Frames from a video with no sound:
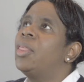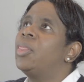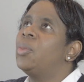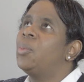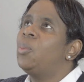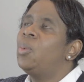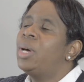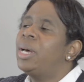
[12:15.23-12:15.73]

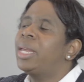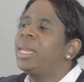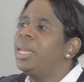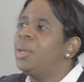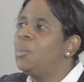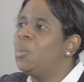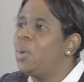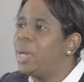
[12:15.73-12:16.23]
The
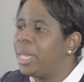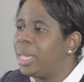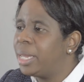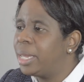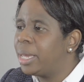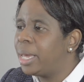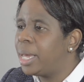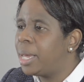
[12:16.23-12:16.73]
working
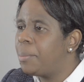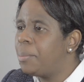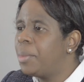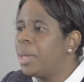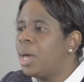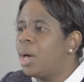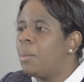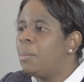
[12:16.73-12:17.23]
week.
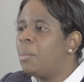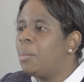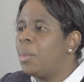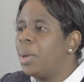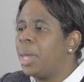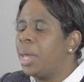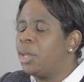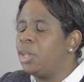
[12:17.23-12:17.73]

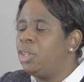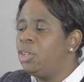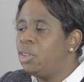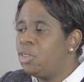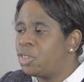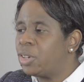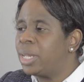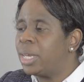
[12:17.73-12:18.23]

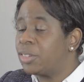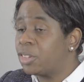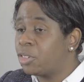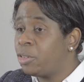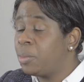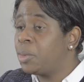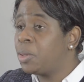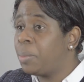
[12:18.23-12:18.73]
Usually, as a
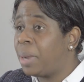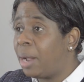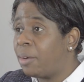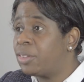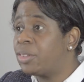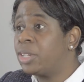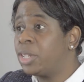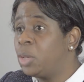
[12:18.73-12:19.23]
criminal
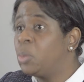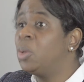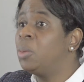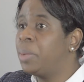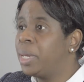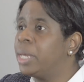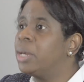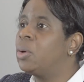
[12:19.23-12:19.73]
barrister, you will
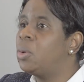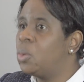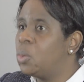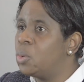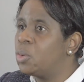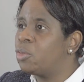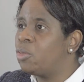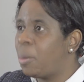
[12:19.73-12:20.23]
be in
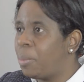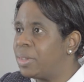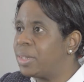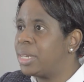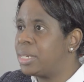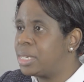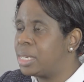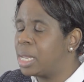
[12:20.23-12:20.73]
court
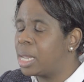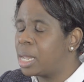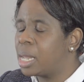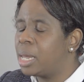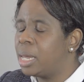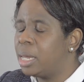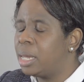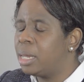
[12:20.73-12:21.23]

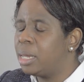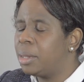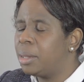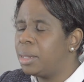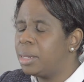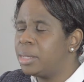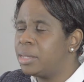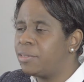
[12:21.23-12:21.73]
representing
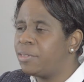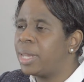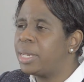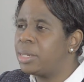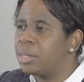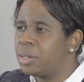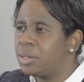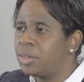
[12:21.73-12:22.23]

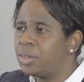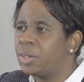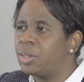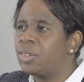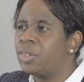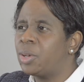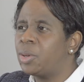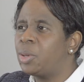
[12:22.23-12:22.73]

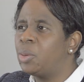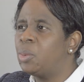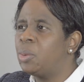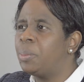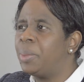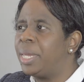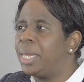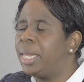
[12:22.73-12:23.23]
defendants. So you will
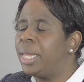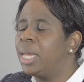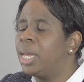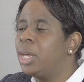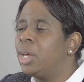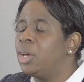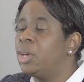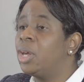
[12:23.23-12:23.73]
be
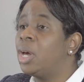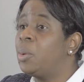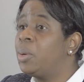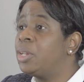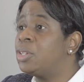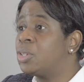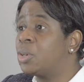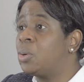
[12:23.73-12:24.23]

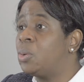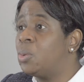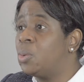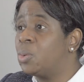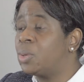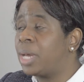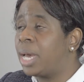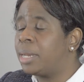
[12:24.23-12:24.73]
going to
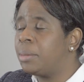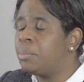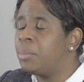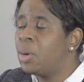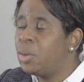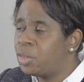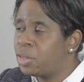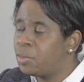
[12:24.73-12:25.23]
court, and
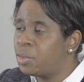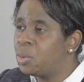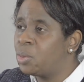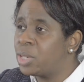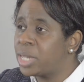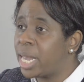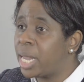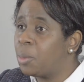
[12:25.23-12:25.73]
most of your
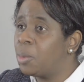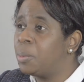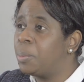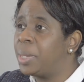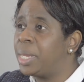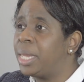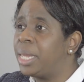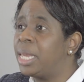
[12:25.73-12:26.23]
day will
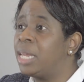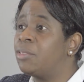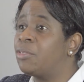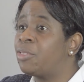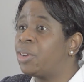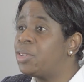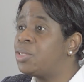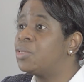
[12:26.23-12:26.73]
be in
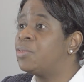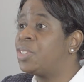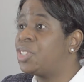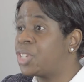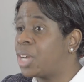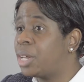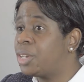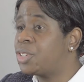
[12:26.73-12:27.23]
front of a
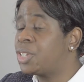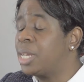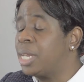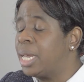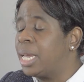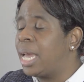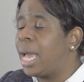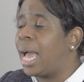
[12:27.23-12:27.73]
judge
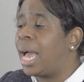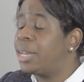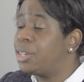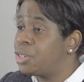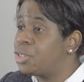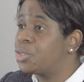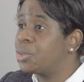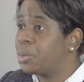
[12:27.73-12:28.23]
and
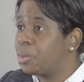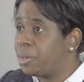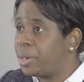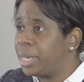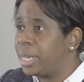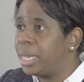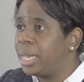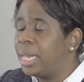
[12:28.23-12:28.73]
a
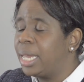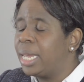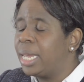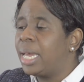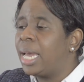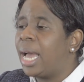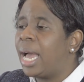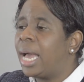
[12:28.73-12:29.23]
jury.
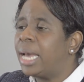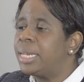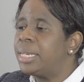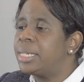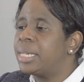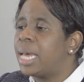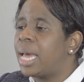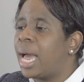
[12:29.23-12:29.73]

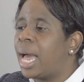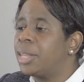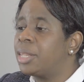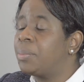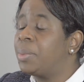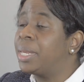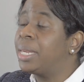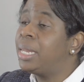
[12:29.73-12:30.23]
And at
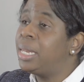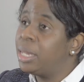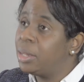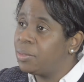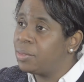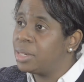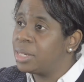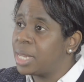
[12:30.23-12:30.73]
the beginning
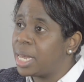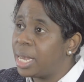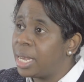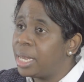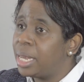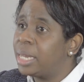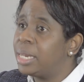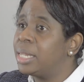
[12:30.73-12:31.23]
of the
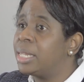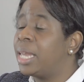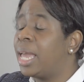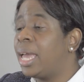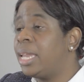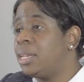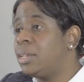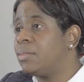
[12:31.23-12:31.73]
day and at the
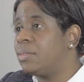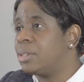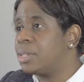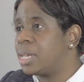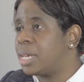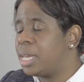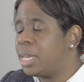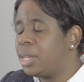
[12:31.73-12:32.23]
end of the
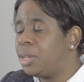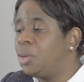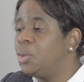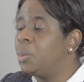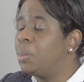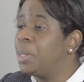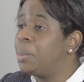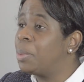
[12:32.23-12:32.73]
day,
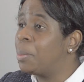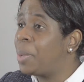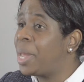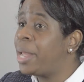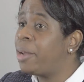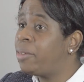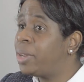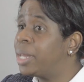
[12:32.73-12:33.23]
you'll be
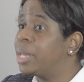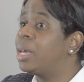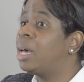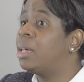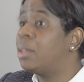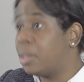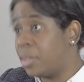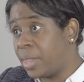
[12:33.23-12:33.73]

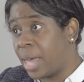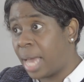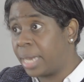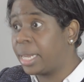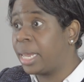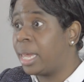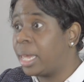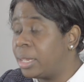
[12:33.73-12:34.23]
preparing
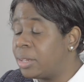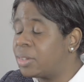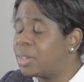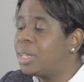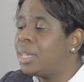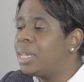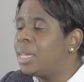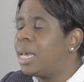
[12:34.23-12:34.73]
that
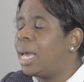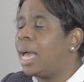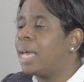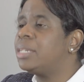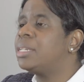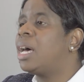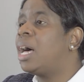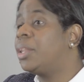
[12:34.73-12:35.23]
case
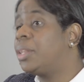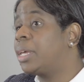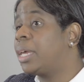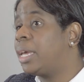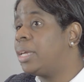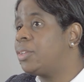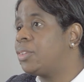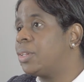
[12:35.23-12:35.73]
and other
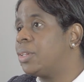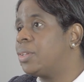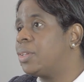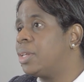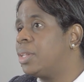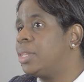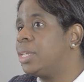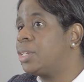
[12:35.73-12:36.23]

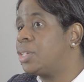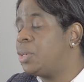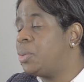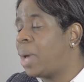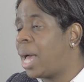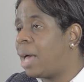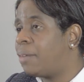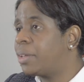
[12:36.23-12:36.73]
cases that
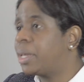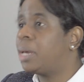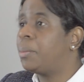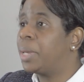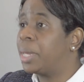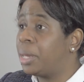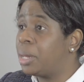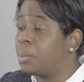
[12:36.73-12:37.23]
you have
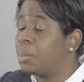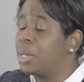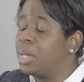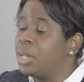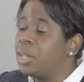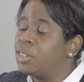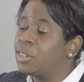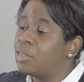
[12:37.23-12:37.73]
coming up.
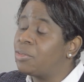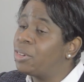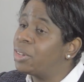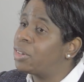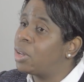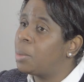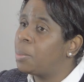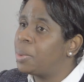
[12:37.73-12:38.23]
So, for
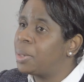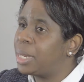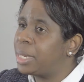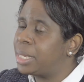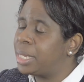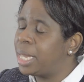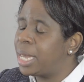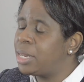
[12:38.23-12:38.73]
example,
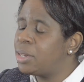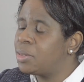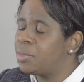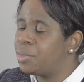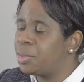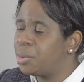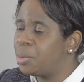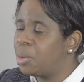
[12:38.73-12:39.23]
at the end
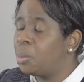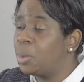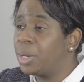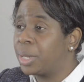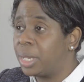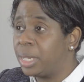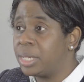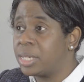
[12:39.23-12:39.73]
of a
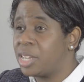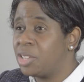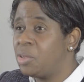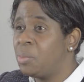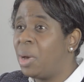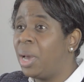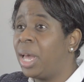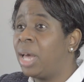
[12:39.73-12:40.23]
working day, you
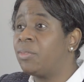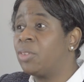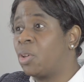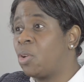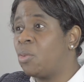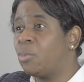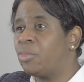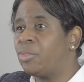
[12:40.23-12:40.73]
might have a
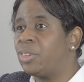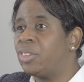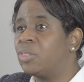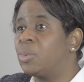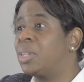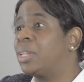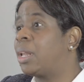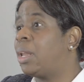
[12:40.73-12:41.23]
conference
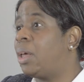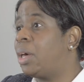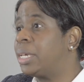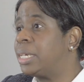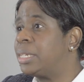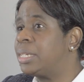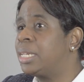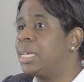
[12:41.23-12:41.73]
with a
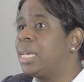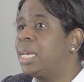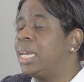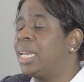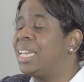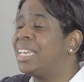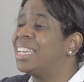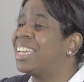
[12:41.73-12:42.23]
client
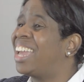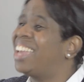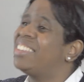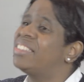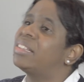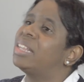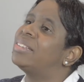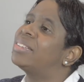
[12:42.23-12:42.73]
in a
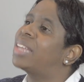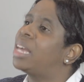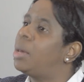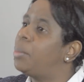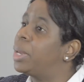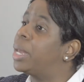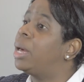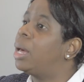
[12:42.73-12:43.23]
case that's
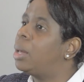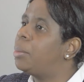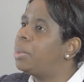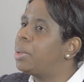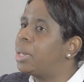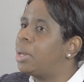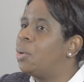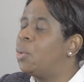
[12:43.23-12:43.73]
coming up.
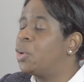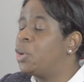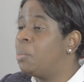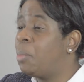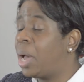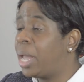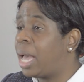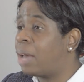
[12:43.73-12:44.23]
Or you
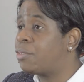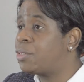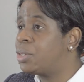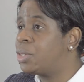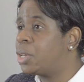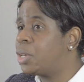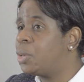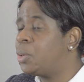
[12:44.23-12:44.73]
might have to
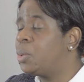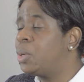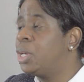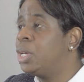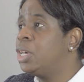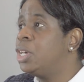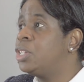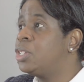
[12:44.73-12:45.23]
go
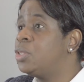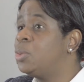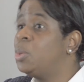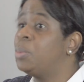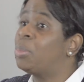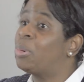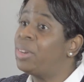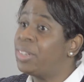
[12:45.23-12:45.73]
to
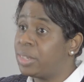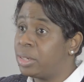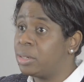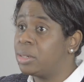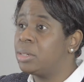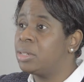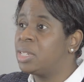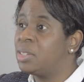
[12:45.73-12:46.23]
a
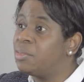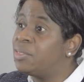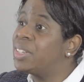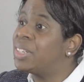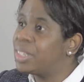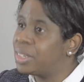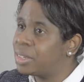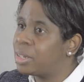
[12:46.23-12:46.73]
prison to
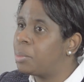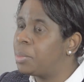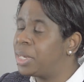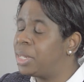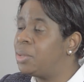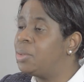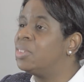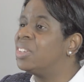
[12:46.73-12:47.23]
visit
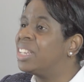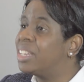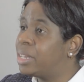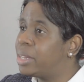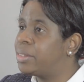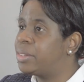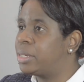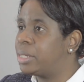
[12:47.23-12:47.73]
somebody who's in
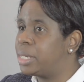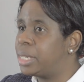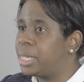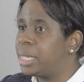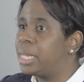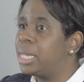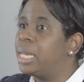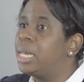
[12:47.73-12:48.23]

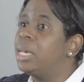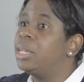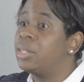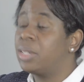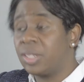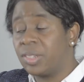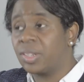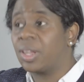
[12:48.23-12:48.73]
custody
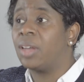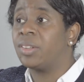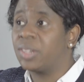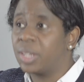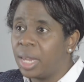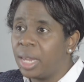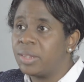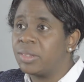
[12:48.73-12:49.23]
to discuss
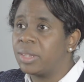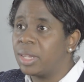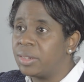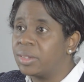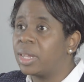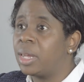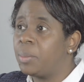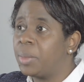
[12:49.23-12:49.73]
a case
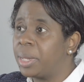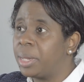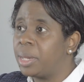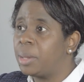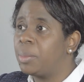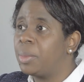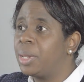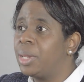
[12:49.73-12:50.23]
that's coming up.